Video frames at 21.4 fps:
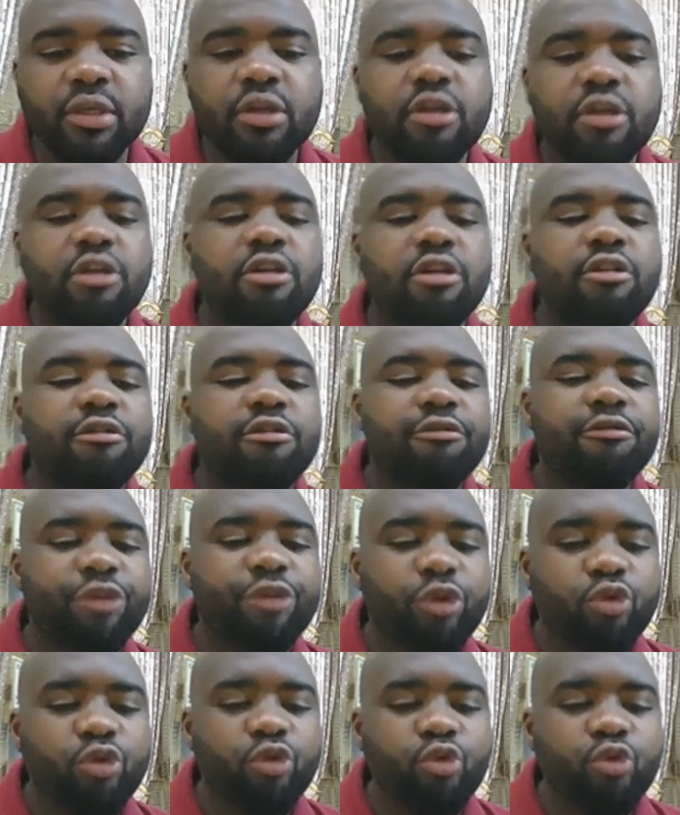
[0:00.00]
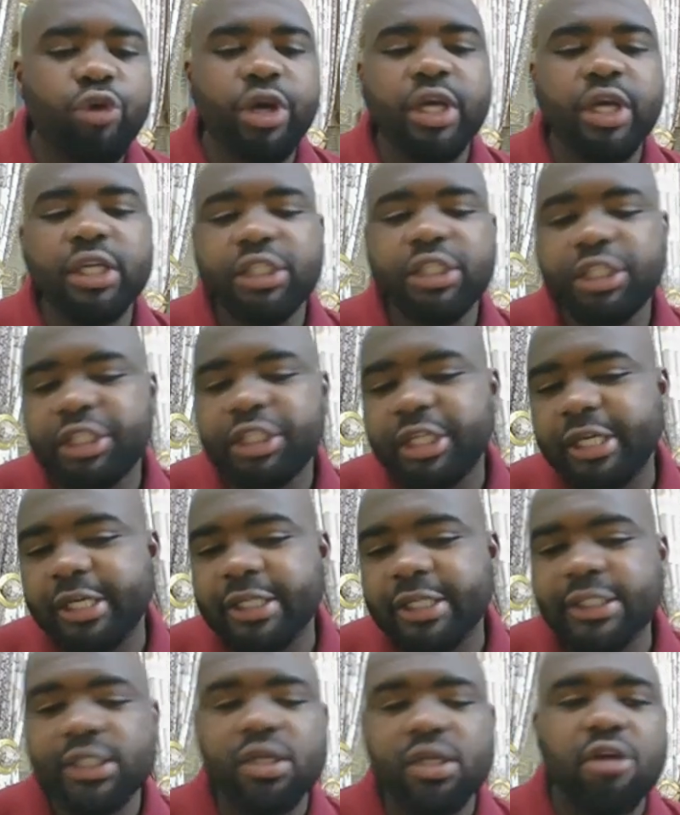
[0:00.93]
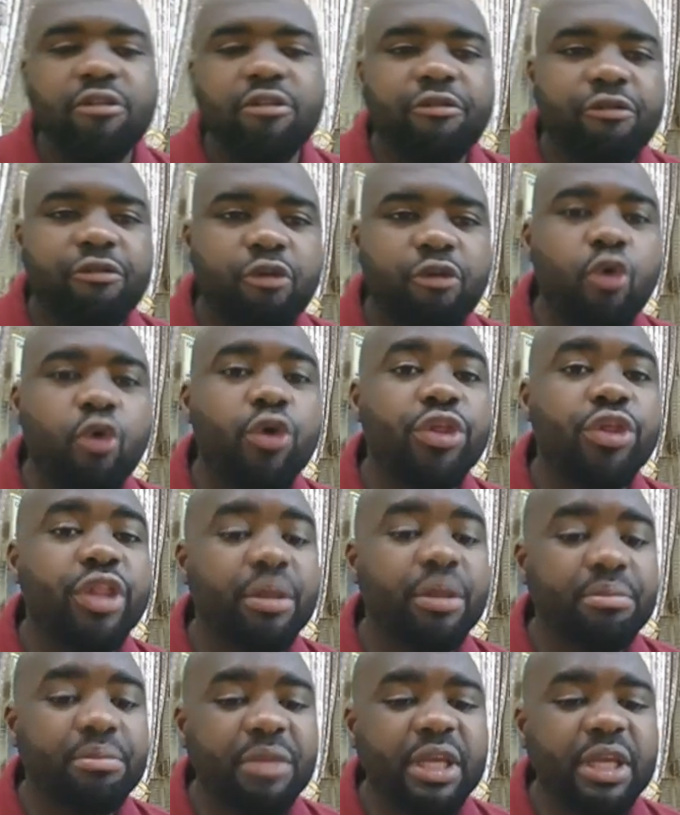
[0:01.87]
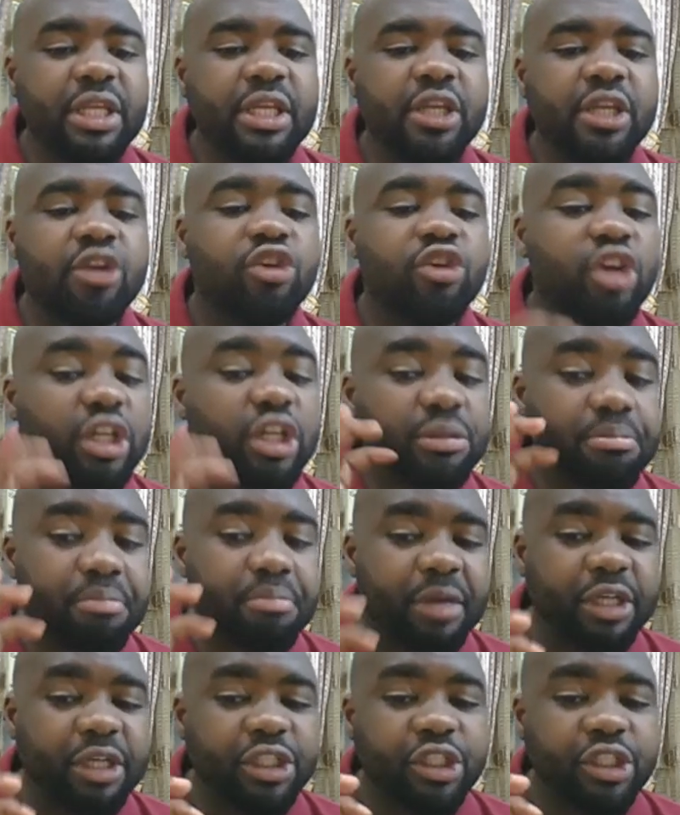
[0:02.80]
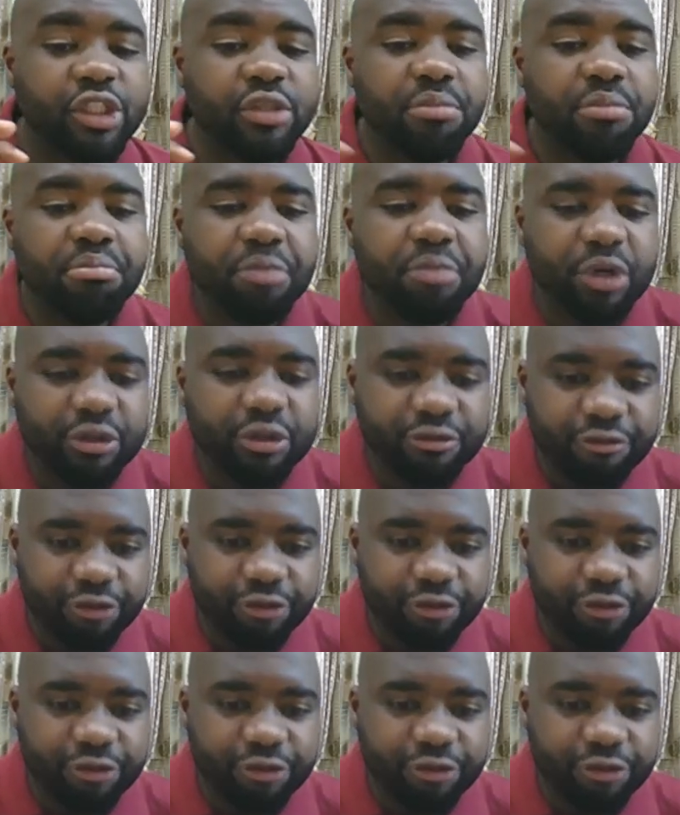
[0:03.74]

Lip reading: Fewer chairs for the meeting. Not much, but few.